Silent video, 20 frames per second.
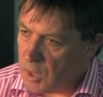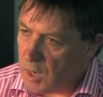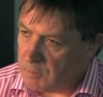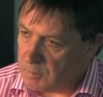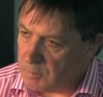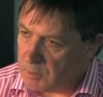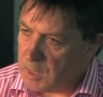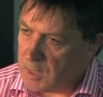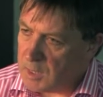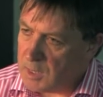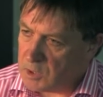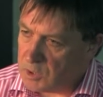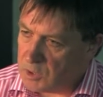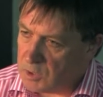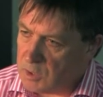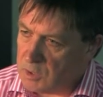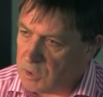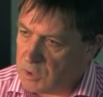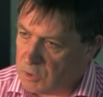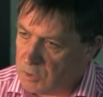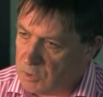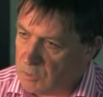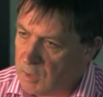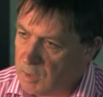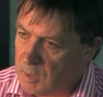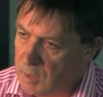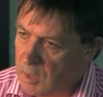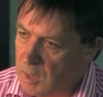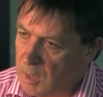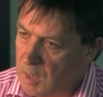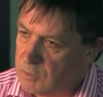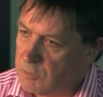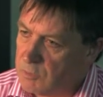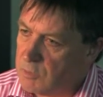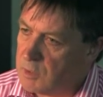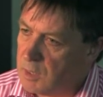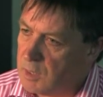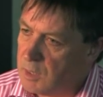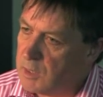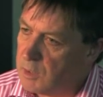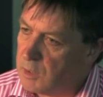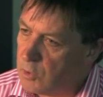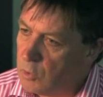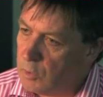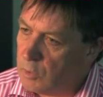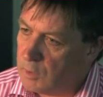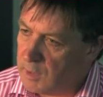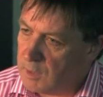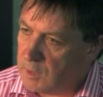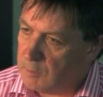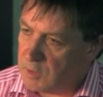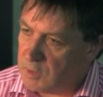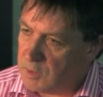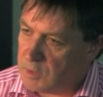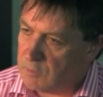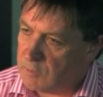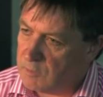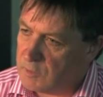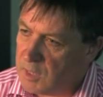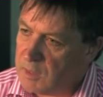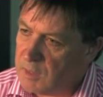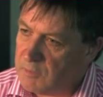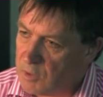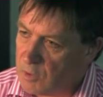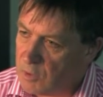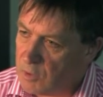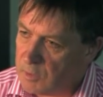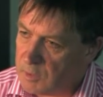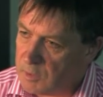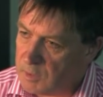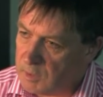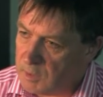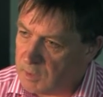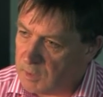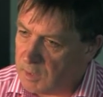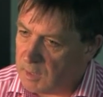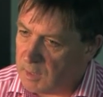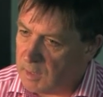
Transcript: child protection issue, and as we say in all elements of safeguarding,